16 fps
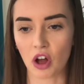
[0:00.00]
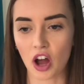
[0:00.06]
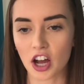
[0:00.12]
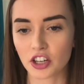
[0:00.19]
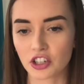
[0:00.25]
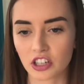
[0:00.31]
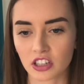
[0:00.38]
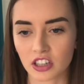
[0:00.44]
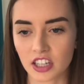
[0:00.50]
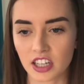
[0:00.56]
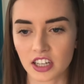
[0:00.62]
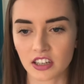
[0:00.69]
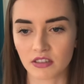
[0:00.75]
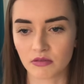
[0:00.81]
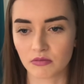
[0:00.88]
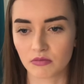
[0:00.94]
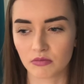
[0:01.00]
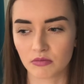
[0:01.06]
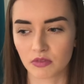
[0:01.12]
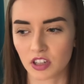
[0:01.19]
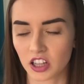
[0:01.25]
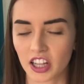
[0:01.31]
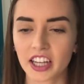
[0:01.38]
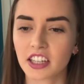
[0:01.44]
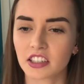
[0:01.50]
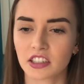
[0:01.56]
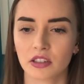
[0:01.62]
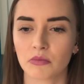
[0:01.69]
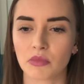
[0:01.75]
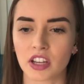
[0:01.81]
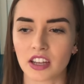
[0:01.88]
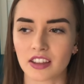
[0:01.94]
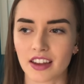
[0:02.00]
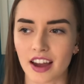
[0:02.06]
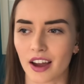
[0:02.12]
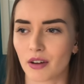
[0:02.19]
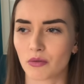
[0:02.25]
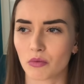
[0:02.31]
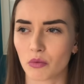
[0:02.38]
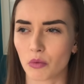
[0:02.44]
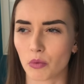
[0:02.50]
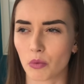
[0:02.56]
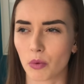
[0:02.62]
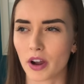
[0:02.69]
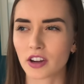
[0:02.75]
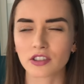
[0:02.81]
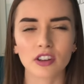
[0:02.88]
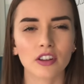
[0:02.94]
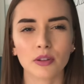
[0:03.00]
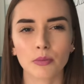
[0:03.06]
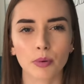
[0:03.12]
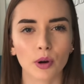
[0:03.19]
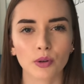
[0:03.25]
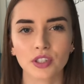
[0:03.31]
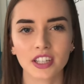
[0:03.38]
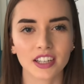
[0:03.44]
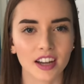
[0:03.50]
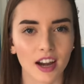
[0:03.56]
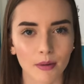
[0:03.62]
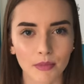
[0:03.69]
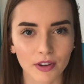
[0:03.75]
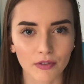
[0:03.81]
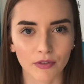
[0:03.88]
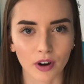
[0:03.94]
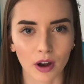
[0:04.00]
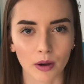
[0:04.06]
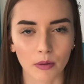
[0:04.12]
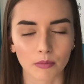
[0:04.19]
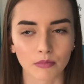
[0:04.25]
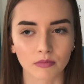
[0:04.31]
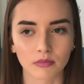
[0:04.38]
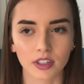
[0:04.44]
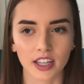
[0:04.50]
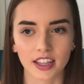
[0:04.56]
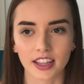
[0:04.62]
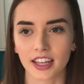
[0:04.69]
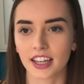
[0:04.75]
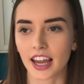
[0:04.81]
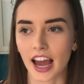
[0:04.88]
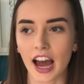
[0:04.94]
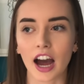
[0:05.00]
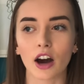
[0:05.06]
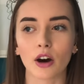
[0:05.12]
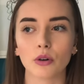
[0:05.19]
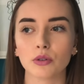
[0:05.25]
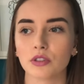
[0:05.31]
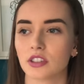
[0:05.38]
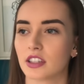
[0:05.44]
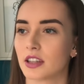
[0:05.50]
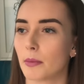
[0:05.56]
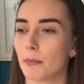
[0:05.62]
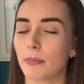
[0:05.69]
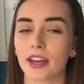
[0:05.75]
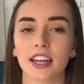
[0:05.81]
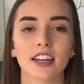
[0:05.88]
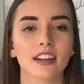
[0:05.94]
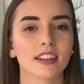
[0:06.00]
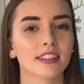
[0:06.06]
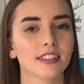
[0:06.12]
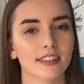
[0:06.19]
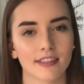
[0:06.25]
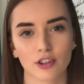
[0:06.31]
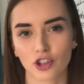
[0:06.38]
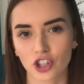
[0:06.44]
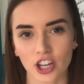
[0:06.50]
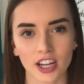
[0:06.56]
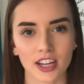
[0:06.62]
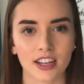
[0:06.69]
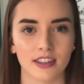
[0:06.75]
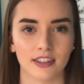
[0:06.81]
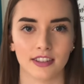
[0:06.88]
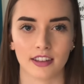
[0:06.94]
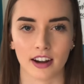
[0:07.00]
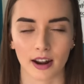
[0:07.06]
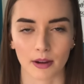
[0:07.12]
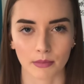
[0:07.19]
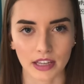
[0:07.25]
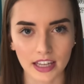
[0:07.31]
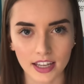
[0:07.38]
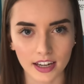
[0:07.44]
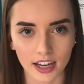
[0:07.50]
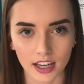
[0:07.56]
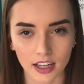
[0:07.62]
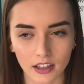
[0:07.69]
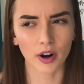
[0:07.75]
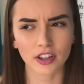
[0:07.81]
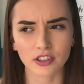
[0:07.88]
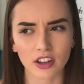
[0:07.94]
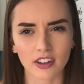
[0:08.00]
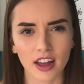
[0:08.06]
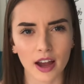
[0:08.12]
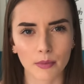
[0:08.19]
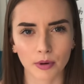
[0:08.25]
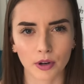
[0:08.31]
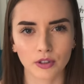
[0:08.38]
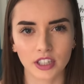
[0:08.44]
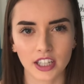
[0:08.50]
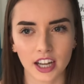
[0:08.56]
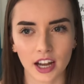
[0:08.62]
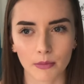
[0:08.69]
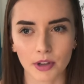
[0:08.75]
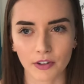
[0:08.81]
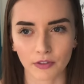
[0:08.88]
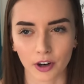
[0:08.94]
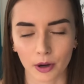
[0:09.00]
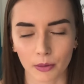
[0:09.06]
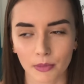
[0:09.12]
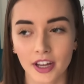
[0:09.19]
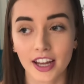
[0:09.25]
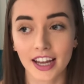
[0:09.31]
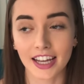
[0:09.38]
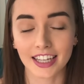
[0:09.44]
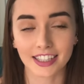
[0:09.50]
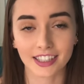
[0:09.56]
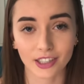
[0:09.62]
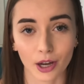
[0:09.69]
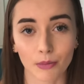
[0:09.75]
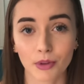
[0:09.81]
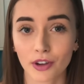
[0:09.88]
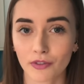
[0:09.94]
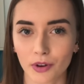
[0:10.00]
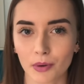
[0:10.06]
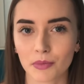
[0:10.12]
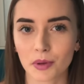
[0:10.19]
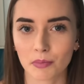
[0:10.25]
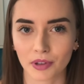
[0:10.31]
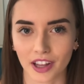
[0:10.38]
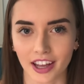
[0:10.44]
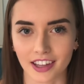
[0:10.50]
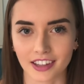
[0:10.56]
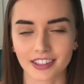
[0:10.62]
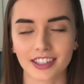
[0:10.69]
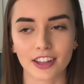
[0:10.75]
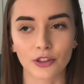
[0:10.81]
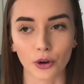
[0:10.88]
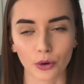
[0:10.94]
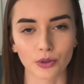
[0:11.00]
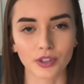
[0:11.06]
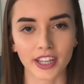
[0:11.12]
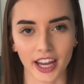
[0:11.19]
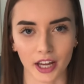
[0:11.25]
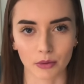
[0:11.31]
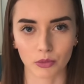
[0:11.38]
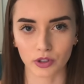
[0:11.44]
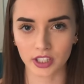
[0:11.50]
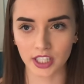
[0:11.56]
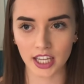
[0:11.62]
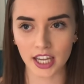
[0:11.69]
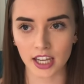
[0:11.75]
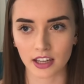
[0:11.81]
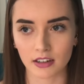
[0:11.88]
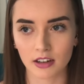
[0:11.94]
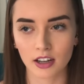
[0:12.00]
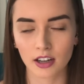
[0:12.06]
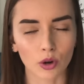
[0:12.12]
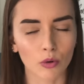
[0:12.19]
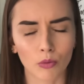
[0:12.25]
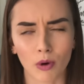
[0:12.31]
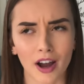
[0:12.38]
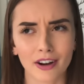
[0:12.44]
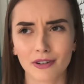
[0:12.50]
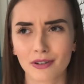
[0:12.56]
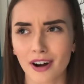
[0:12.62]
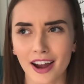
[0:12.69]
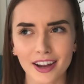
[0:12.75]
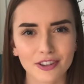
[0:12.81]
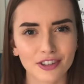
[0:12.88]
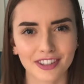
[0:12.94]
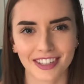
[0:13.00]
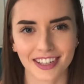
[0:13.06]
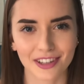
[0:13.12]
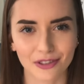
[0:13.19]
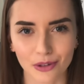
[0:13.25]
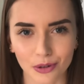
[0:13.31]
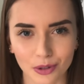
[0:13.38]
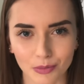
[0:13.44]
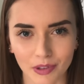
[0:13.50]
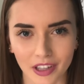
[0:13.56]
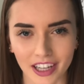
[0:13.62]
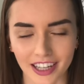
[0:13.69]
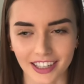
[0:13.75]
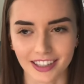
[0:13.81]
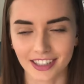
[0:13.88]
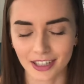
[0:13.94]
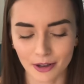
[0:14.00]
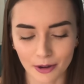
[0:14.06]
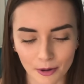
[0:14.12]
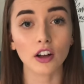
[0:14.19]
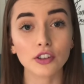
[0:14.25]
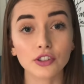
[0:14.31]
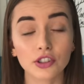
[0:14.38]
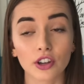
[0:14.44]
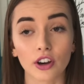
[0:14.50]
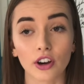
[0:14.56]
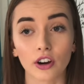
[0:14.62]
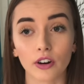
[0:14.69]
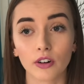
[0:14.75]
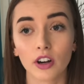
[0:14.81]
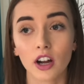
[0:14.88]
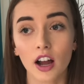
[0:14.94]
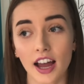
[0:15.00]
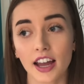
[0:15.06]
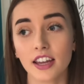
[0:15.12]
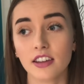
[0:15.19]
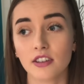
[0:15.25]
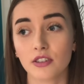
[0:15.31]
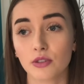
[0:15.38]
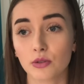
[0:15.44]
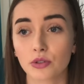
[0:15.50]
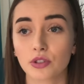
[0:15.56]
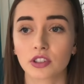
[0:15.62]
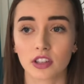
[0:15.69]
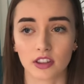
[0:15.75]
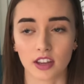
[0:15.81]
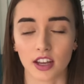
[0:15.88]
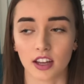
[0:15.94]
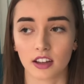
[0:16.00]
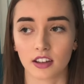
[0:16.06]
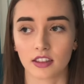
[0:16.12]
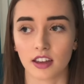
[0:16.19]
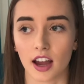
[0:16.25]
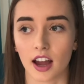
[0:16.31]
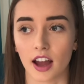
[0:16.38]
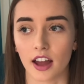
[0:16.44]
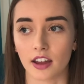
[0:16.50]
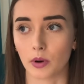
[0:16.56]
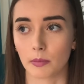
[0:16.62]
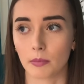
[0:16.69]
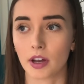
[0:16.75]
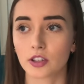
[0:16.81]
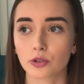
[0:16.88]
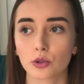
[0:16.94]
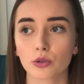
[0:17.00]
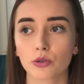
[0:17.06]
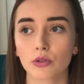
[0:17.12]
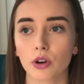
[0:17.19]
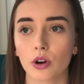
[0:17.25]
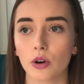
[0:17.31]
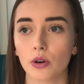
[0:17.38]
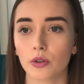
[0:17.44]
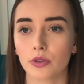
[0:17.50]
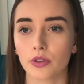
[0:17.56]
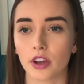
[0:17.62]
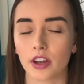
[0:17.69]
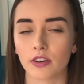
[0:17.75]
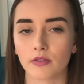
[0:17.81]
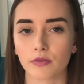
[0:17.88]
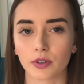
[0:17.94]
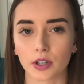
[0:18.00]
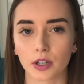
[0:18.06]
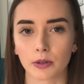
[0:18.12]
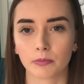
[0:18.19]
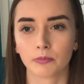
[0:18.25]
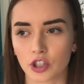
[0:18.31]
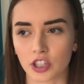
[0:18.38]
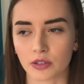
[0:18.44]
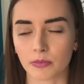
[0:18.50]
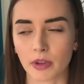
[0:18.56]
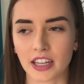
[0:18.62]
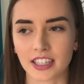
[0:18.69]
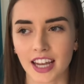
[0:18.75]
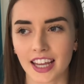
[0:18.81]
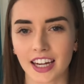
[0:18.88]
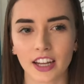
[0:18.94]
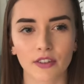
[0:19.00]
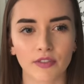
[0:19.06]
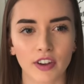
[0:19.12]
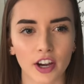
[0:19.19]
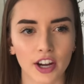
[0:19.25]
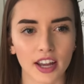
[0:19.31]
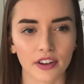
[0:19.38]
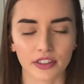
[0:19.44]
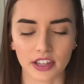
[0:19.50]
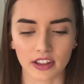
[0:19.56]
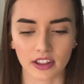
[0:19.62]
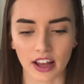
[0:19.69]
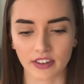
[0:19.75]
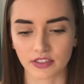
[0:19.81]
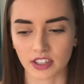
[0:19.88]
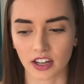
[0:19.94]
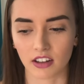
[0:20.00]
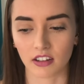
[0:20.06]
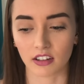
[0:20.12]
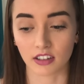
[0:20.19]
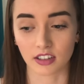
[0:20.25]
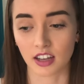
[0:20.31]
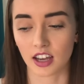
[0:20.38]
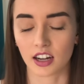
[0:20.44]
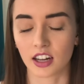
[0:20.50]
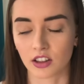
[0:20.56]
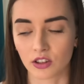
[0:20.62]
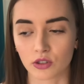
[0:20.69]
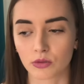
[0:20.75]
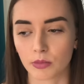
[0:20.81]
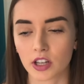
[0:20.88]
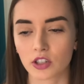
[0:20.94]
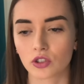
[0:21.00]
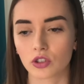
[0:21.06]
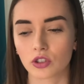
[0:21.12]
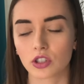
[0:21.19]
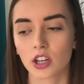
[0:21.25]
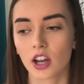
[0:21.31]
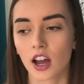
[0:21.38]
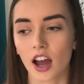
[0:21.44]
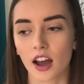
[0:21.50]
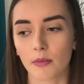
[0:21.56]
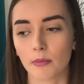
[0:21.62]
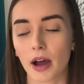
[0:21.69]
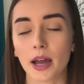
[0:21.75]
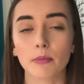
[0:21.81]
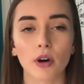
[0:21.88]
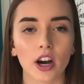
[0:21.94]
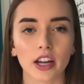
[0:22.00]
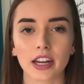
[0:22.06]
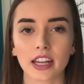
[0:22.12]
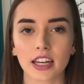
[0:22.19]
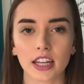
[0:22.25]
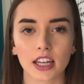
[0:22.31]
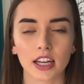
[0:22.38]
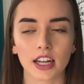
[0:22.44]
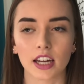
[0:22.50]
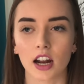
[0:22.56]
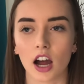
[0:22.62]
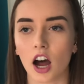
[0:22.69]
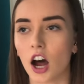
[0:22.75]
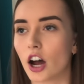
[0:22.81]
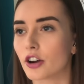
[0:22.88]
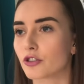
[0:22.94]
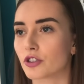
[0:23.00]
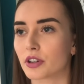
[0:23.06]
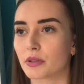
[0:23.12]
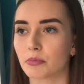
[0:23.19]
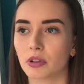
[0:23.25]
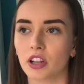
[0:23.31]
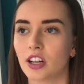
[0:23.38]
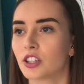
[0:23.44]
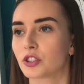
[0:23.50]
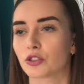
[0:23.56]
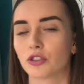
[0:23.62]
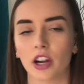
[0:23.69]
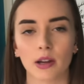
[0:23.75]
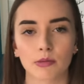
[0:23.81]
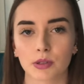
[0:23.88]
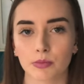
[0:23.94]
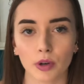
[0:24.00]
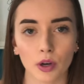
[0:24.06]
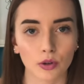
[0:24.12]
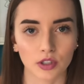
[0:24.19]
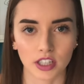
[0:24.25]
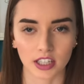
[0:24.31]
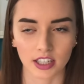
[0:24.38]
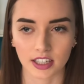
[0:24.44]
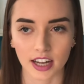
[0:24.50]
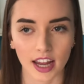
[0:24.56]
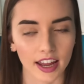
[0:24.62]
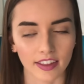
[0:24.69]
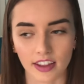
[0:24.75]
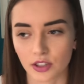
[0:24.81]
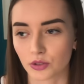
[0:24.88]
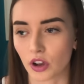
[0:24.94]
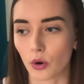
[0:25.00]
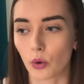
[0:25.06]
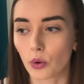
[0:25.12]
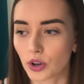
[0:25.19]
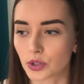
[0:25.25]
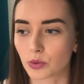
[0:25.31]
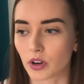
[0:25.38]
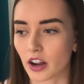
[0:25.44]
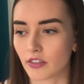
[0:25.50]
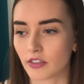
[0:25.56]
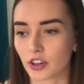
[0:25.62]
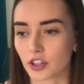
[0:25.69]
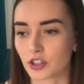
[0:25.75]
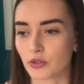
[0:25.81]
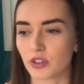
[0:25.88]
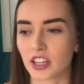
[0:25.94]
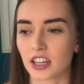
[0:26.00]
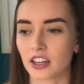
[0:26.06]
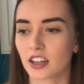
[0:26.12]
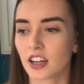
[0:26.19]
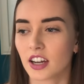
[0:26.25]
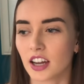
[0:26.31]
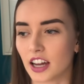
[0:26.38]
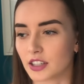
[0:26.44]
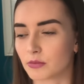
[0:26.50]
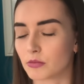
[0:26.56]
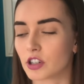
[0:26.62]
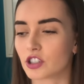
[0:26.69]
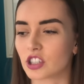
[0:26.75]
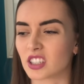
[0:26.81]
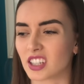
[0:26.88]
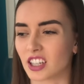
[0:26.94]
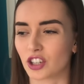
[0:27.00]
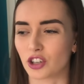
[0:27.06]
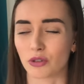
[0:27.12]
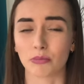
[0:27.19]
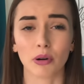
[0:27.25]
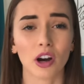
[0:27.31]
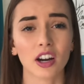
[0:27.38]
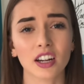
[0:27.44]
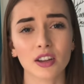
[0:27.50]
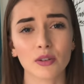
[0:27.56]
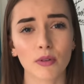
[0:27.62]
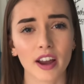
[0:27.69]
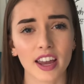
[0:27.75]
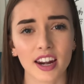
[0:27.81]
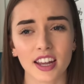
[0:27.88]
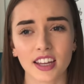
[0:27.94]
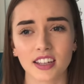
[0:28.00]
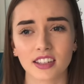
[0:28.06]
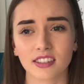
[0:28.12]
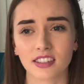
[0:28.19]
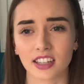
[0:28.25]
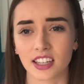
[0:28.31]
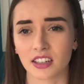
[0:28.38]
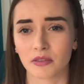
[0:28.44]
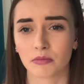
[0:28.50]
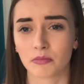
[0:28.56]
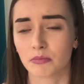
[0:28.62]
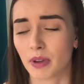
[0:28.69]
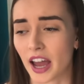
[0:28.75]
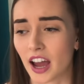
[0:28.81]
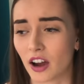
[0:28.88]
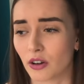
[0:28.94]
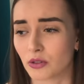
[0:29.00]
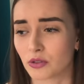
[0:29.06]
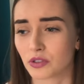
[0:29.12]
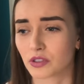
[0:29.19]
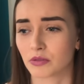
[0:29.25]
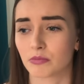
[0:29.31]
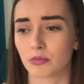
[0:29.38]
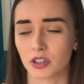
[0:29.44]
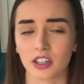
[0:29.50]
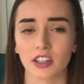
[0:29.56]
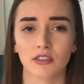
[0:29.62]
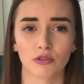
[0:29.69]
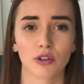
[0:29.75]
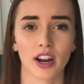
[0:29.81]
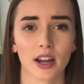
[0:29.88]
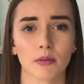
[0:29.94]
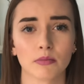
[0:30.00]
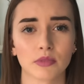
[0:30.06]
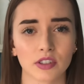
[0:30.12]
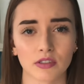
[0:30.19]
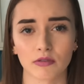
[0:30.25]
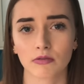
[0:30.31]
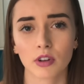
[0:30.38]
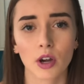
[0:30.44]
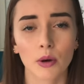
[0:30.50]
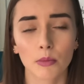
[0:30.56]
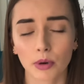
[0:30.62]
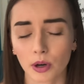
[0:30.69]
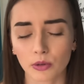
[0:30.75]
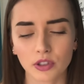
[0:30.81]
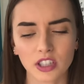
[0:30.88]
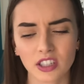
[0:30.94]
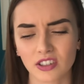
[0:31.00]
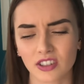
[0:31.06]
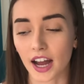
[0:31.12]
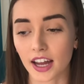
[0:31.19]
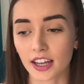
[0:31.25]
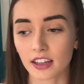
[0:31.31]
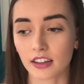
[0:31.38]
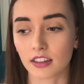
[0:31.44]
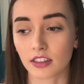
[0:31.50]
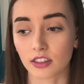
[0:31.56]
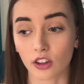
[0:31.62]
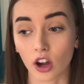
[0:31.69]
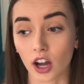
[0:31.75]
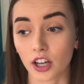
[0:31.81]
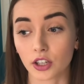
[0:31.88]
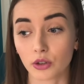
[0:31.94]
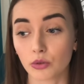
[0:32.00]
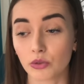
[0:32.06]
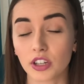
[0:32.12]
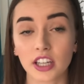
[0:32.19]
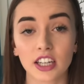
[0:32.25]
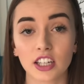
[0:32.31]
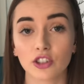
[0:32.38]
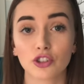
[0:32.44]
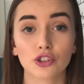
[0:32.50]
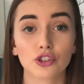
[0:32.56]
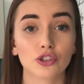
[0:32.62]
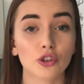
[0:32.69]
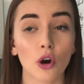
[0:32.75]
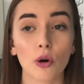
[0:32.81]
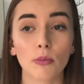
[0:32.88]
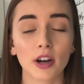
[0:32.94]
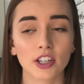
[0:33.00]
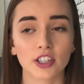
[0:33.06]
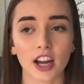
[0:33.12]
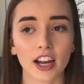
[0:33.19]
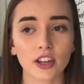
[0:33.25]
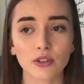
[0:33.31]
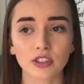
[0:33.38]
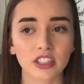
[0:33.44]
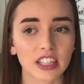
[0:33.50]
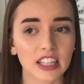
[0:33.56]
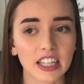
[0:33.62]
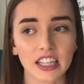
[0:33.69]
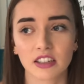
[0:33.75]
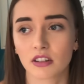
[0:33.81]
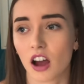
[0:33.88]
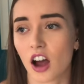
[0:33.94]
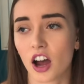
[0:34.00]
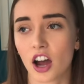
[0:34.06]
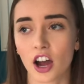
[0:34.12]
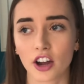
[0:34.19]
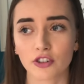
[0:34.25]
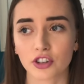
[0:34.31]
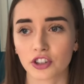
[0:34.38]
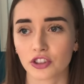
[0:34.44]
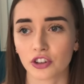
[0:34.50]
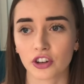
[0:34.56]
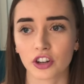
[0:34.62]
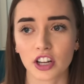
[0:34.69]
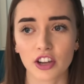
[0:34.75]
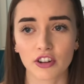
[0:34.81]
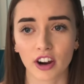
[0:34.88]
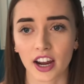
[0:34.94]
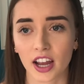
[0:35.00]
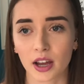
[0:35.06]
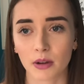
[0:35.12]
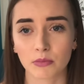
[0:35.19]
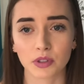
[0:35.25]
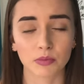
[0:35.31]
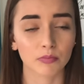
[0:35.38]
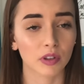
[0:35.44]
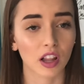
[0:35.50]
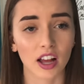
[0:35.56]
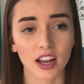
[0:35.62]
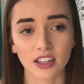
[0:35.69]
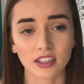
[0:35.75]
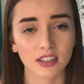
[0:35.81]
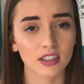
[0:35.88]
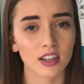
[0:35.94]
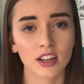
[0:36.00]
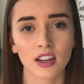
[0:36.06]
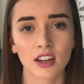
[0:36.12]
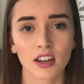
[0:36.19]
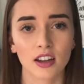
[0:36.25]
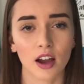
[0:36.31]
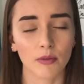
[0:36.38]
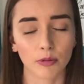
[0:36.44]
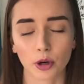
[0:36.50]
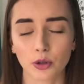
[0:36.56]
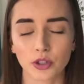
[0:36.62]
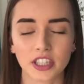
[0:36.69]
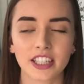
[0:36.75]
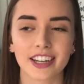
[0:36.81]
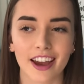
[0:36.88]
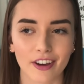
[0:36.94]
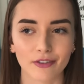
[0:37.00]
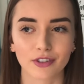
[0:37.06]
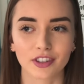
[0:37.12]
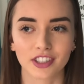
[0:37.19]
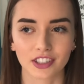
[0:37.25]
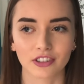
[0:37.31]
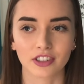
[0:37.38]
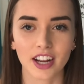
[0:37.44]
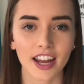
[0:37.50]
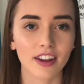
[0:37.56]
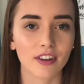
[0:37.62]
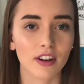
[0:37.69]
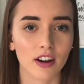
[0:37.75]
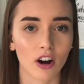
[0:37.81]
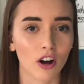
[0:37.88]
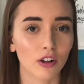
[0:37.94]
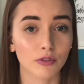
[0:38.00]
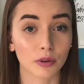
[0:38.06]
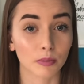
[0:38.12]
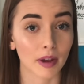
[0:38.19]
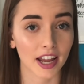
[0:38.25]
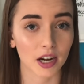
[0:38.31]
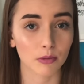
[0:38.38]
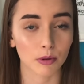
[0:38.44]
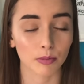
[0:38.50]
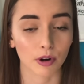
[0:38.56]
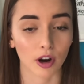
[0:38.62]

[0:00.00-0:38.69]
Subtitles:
logically clicked to me that where's all the protein coming from in the cows and the pigs and the chickens that I'm eating? Where's all that protein coming from? It's coming from the plants that those animals eat. So why don't I just eat those plants? Also, I used to think that for muscle growth and for just maintaining a very healthy lifestyle and gaining those muscles, my body needed 100+ grams of protein a day. That's always what I've heard you need, as much as like your body weight is in pounds, but in grams of protein. I thought you needed so much. I used to eat 130 grams plus a protein every single day, all from animal